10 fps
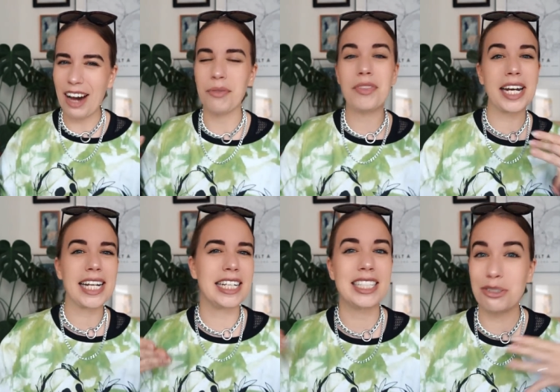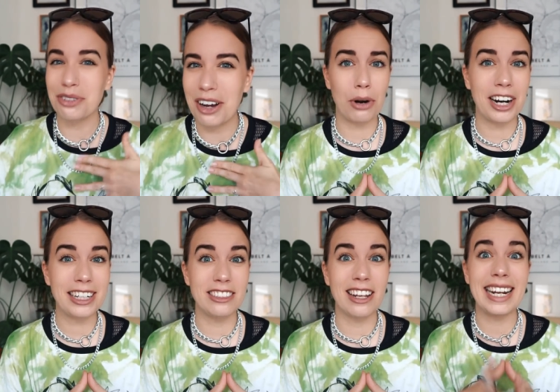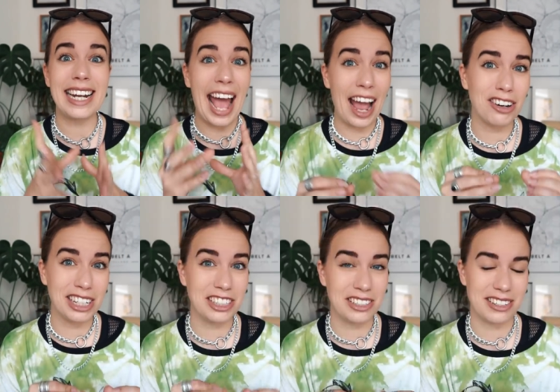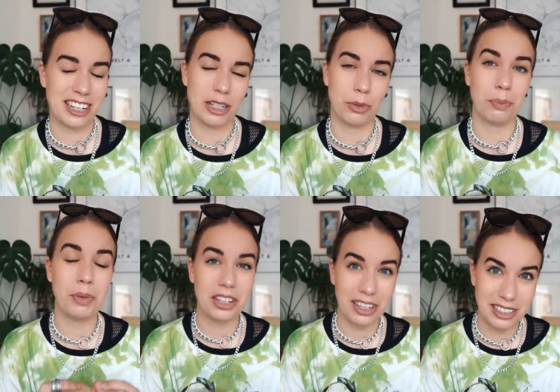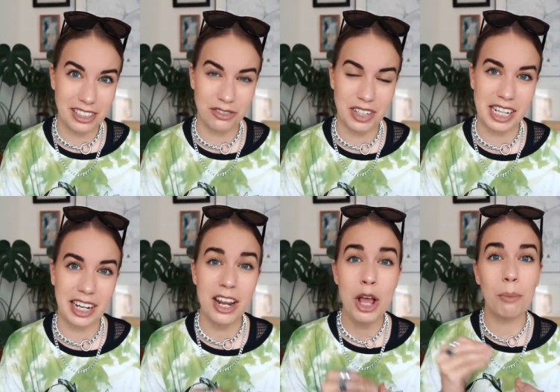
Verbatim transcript: how that can differ? A product is not inherently sustainable because it is vegan,